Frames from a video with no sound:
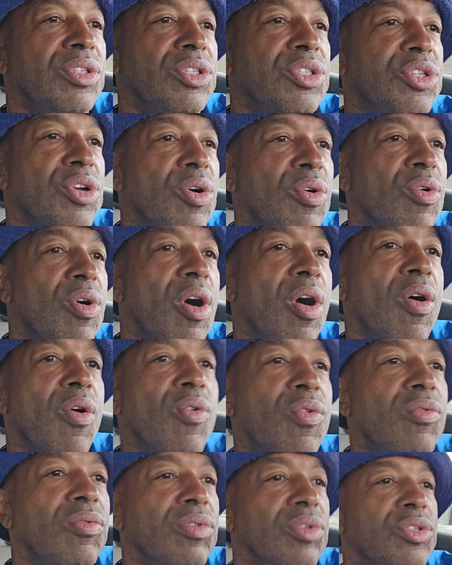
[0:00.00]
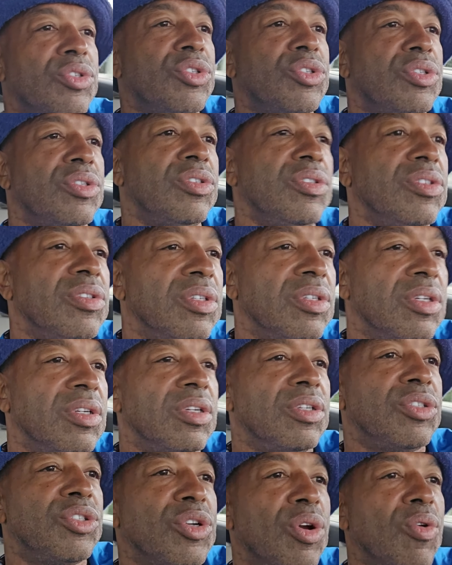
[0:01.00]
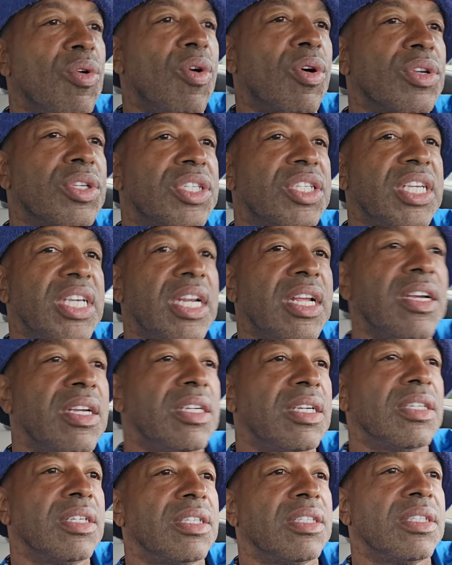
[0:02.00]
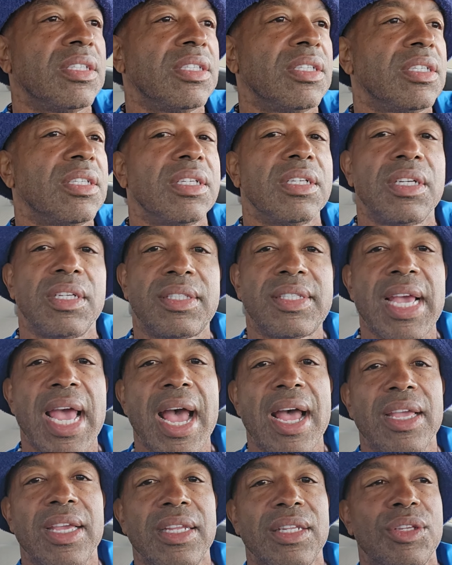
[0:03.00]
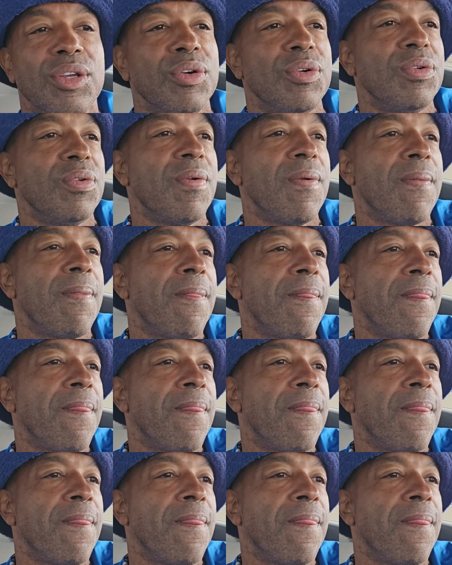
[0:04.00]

Joe O, Joe Orsita, Italian dude.